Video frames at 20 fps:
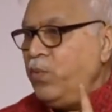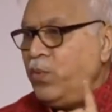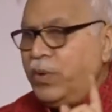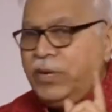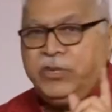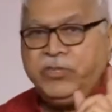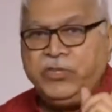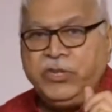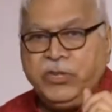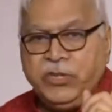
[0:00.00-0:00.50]

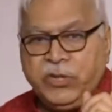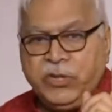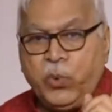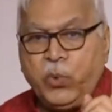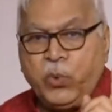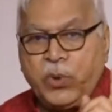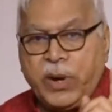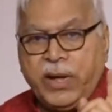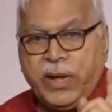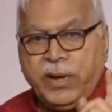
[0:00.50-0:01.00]
verse in the
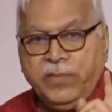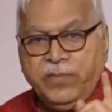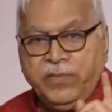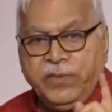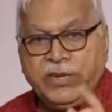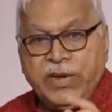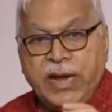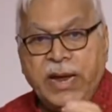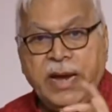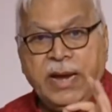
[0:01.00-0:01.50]
Quran
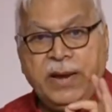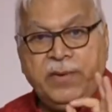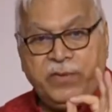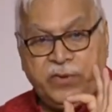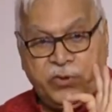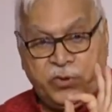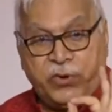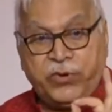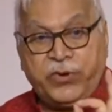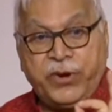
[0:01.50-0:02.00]
which
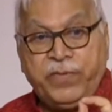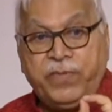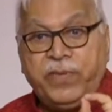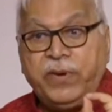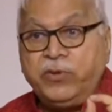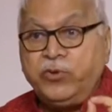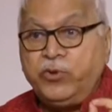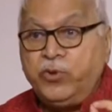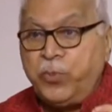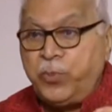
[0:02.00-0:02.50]

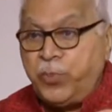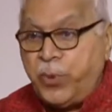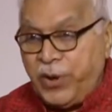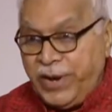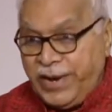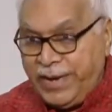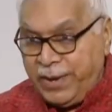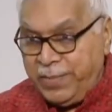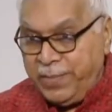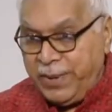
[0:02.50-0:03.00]
refers to
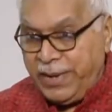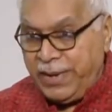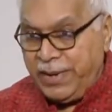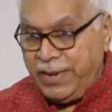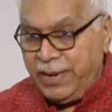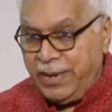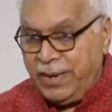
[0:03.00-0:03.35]
polygamy.